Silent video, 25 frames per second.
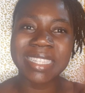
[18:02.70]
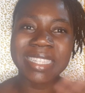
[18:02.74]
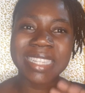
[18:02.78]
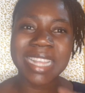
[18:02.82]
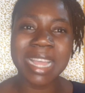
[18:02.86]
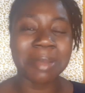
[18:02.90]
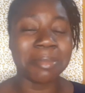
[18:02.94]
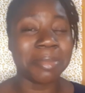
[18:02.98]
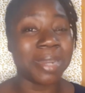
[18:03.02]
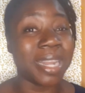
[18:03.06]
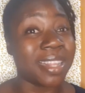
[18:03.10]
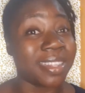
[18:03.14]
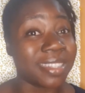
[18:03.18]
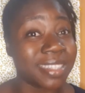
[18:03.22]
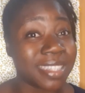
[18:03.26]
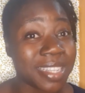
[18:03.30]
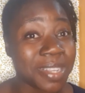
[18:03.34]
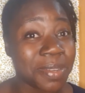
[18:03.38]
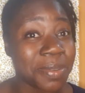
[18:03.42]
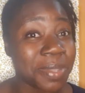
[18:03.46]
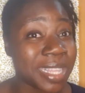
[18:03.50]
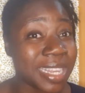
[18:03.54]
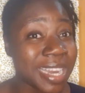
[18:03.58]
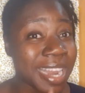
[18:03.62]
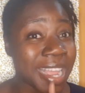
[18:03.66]
time, and I'll see
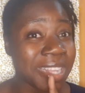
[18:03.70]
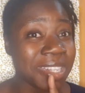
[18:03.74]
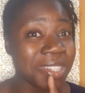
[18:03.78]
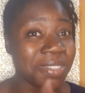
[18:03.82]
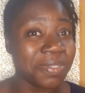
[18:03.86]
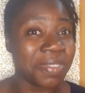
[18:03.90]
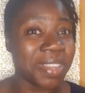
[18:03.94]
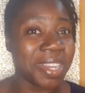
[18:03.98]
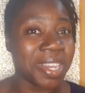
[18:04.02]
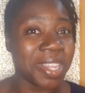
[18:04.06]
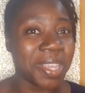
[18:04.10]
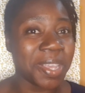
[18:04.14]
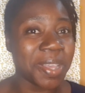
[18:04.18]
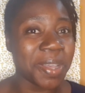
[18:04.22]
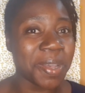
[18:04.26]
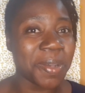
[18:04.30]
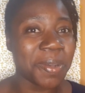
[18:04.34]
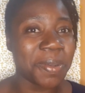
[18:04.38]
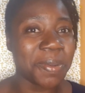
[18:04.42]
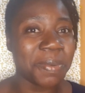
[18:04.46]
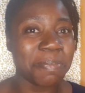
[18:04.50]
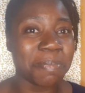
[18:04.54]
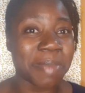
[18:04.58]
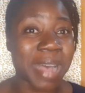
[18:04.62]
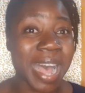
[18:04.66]
you in the next
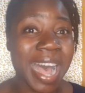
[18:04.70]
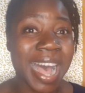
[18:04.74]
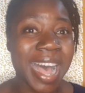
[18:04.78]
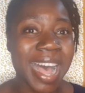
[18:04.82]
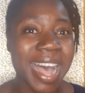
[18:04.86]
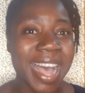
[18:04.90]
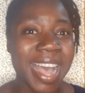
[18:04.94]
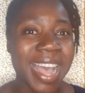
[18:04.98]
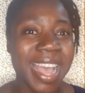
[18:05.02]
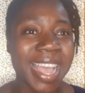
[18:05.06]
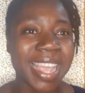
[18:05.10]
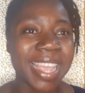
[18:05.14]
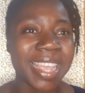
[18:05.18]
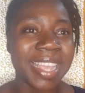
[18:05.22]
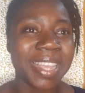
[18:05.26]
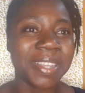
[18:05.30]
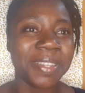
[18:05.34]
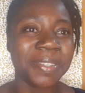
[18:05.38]
video. Bye.